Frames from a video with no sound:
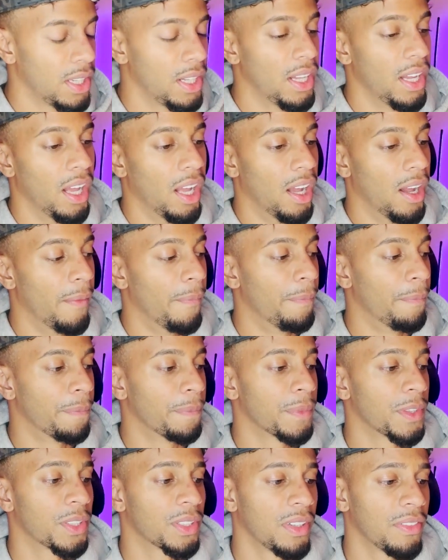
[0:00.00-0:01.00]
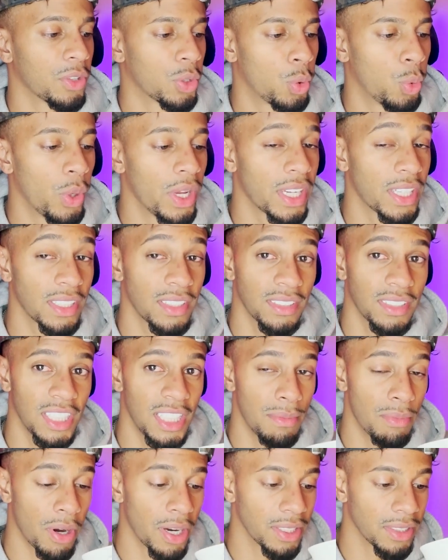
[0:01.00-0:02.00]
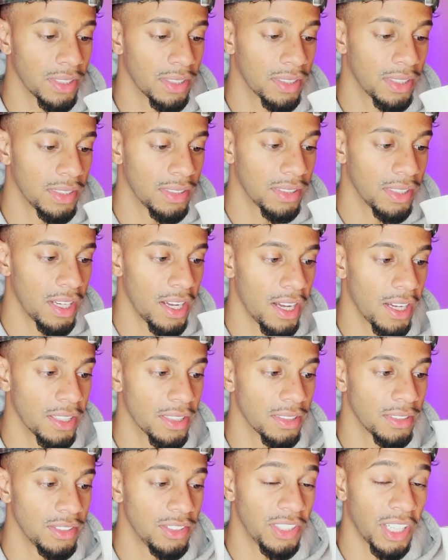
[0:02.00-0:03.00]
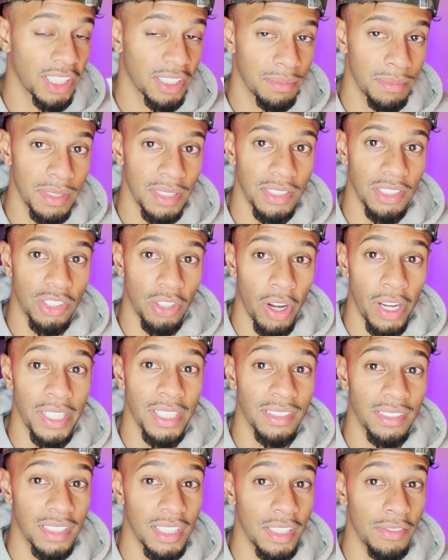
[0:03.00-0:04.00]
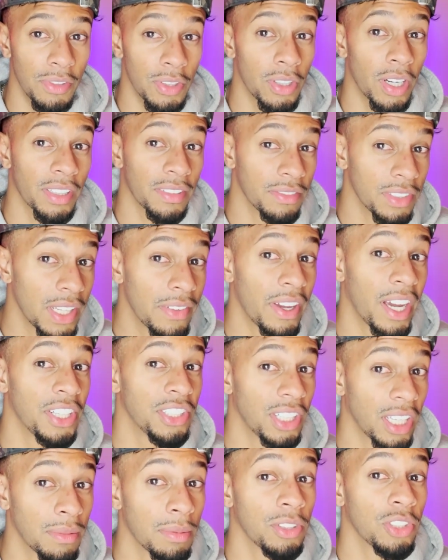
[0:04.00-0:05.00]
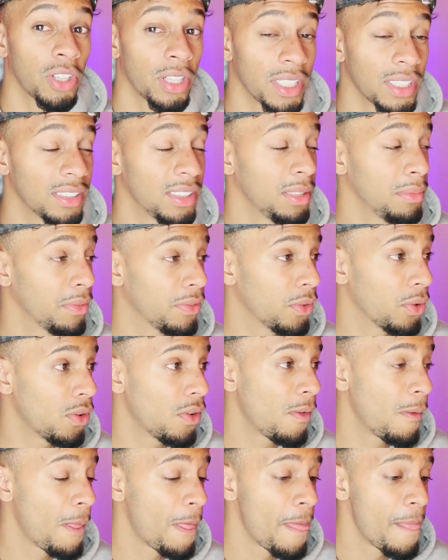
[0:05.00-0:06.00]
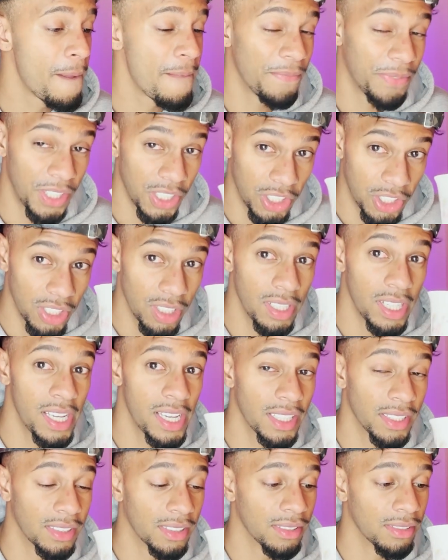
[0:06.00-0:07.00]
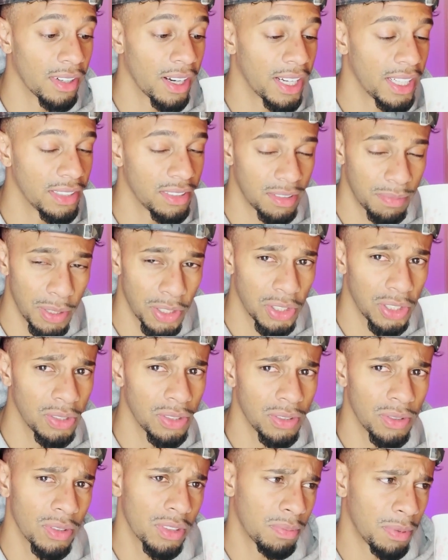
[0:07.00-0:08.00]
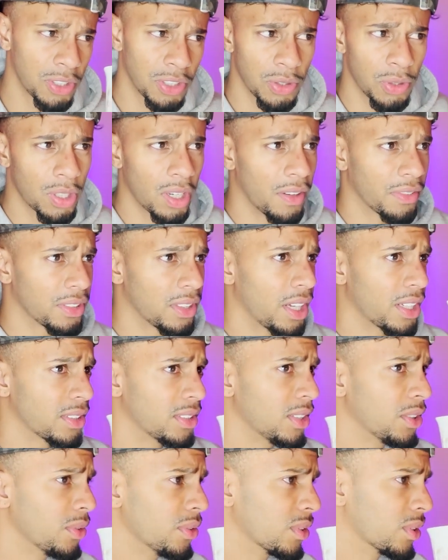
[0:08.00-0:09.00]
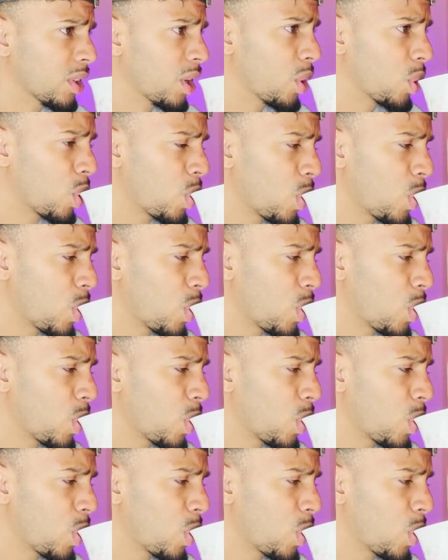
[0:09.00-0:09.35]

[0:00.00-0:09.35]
Just have a quick tea break. This is Jasmine Chinese tea. If you guys have never had Jasmine Chinese tea before, this shit hits, right? Especially good after like dinner and stuff.